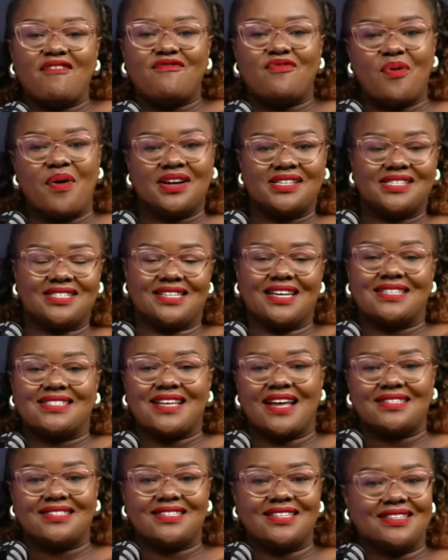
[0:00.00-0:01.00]
watched us
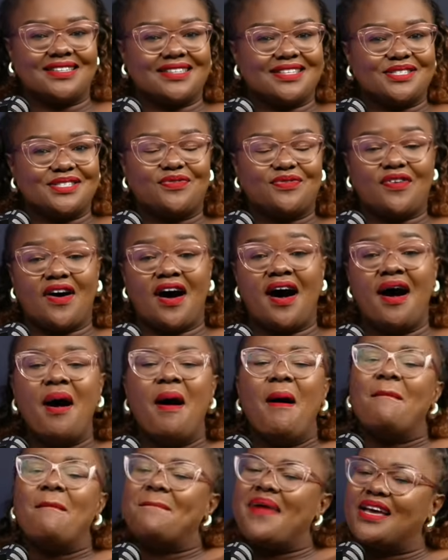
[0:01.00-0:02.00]
until this far,
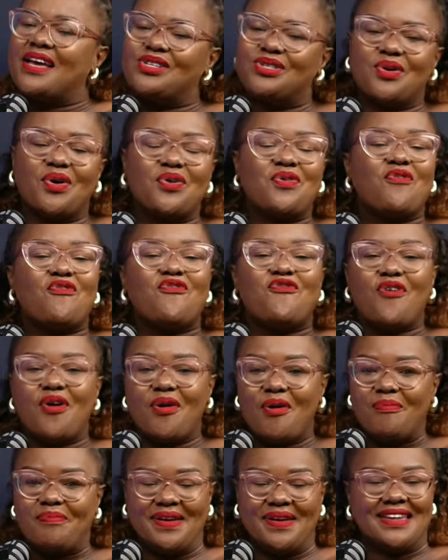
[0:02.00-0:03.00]
make sure you follow
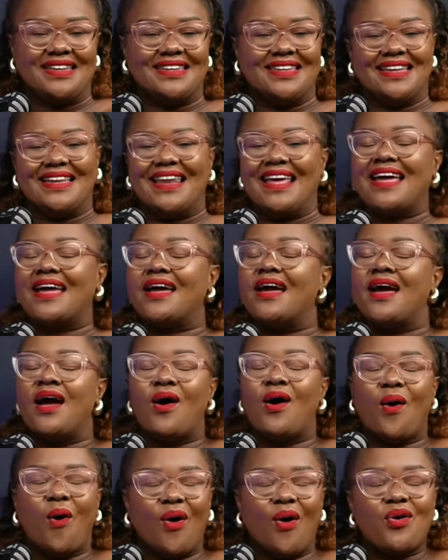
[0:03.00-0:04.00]
Phindile
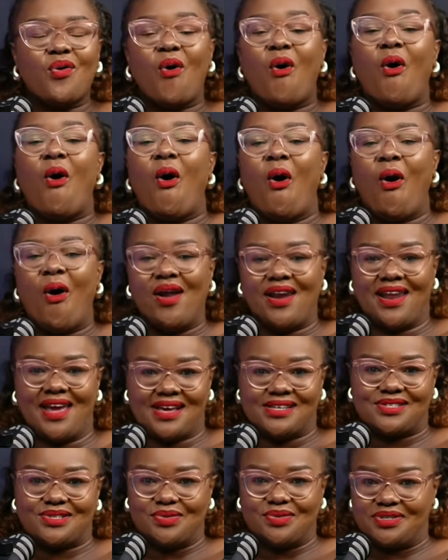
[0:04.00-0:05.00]
on all her
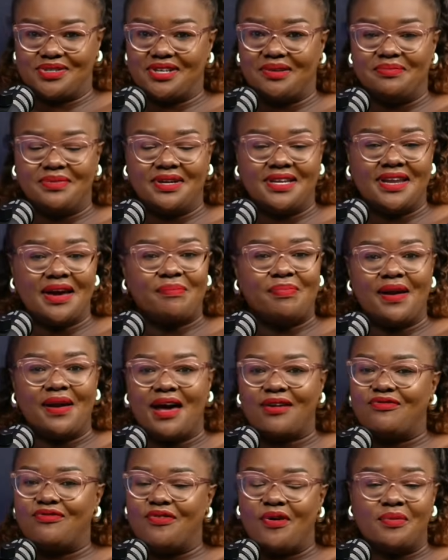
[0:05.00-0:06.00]
social media
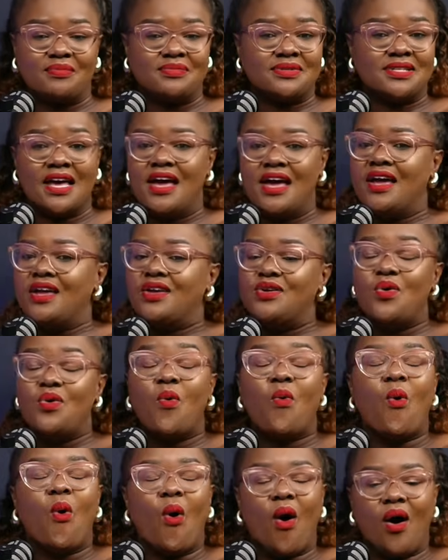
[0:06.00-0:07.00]
platforms. You
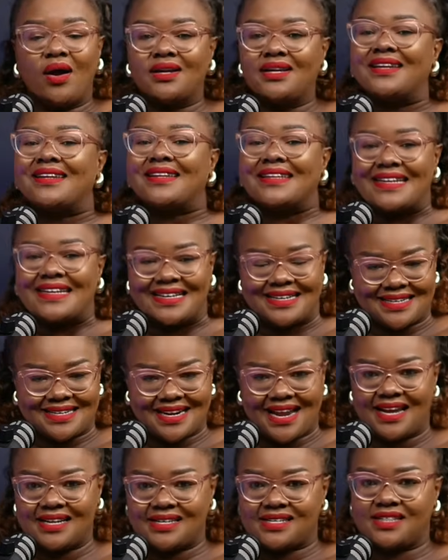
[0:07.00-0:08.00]
won't
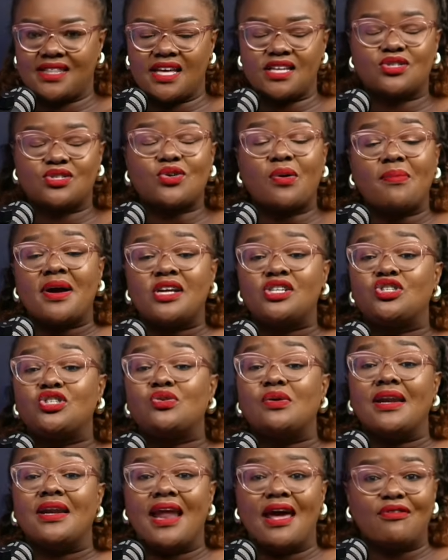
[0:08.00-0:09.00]
regret. There's so much to
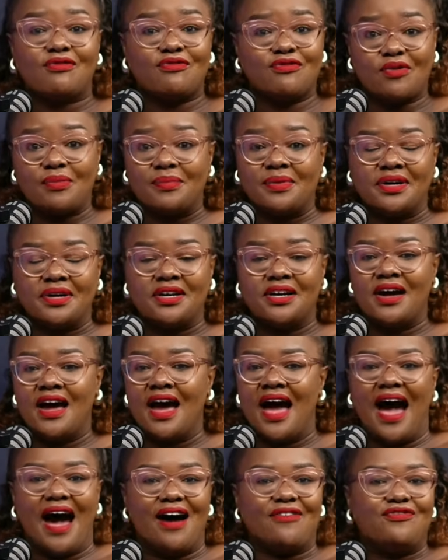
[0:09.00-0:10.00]
learn from her.
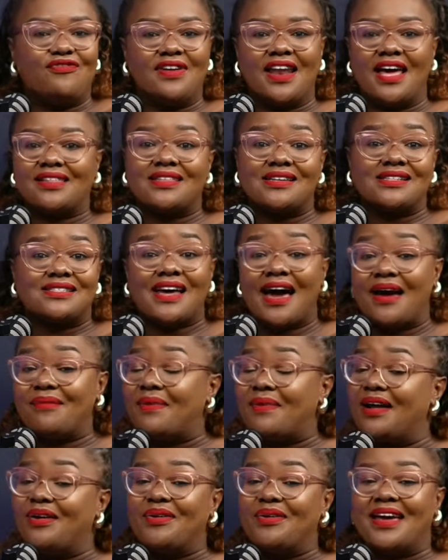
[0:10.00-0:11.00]
I feel like the time
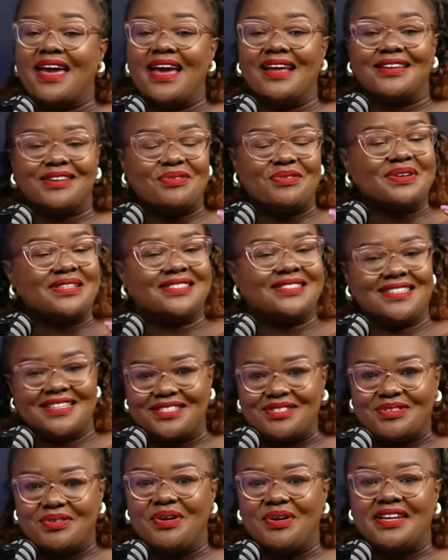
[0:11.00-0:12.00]
allocated was
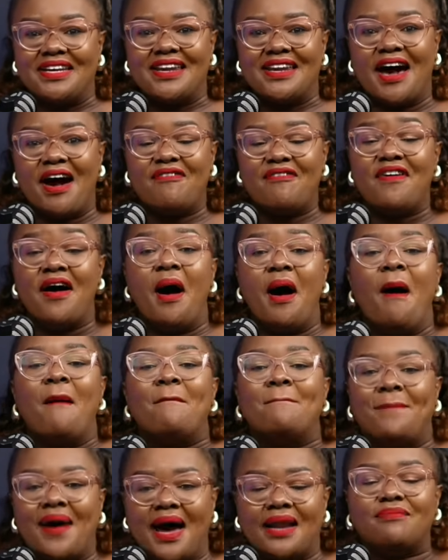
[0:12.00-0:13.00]
just not enough,
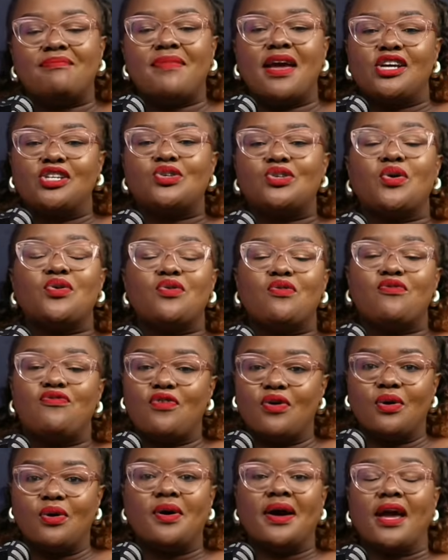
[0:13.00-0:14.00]
but make sure you
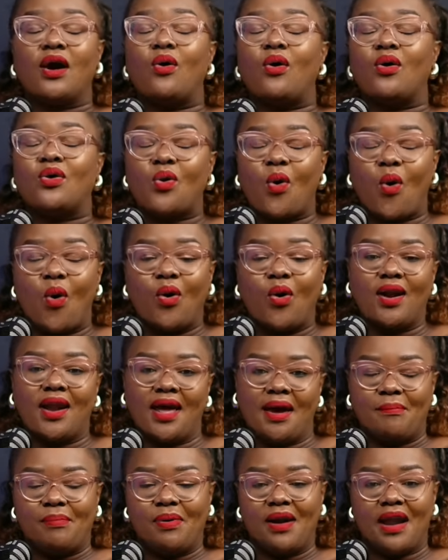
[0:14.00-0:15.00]
follow her on all her
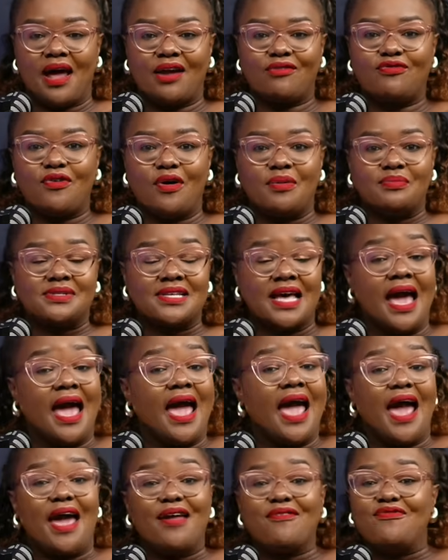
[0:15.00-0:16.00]
platforms.
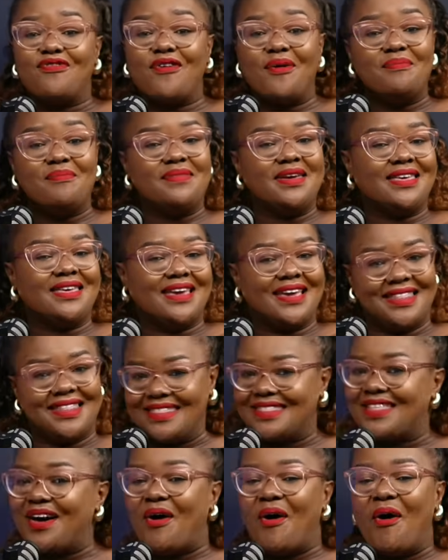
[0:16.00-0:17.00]
And from me,
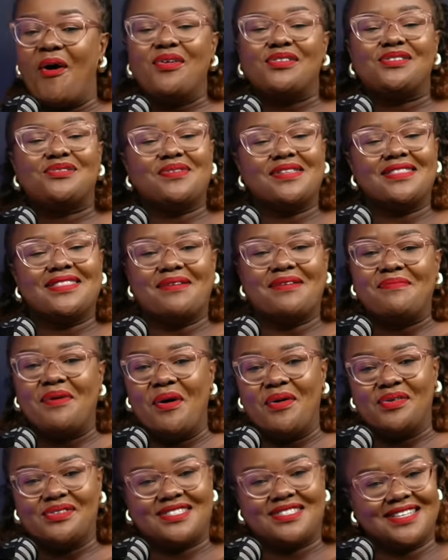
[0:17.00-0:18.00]
the host with the
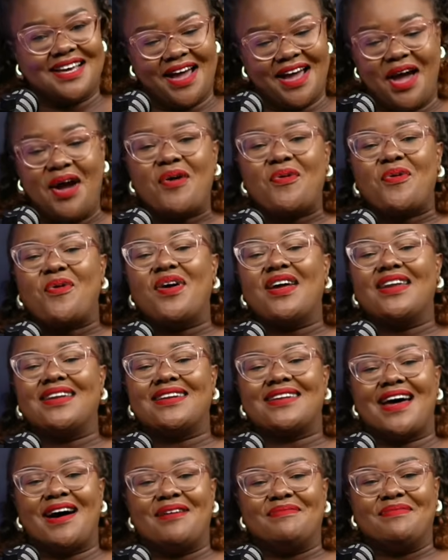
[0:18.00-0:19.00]
most, Queen
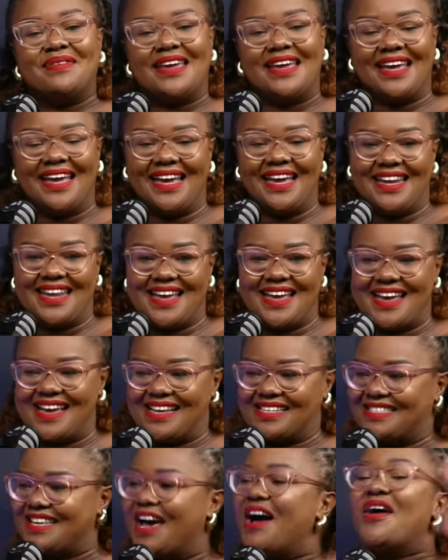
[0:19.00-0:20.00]
Rami, it
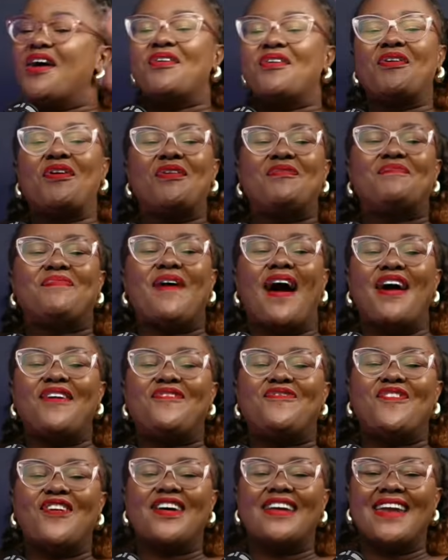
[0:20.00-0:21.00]
is goodbye
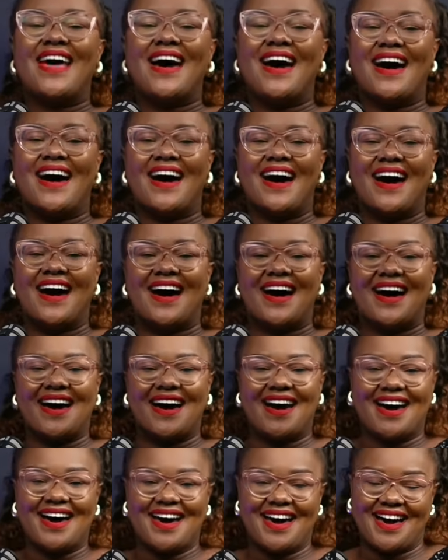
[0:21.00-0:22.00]
for
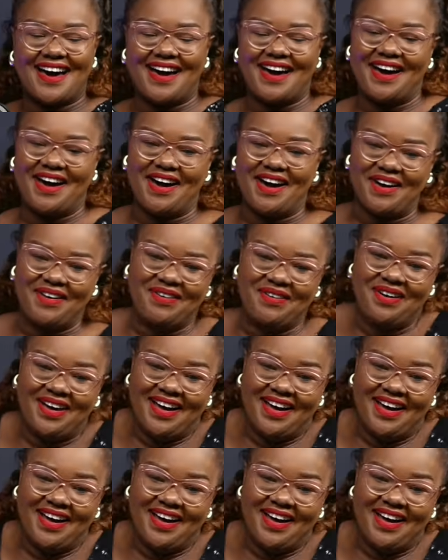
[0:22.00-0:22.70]
now.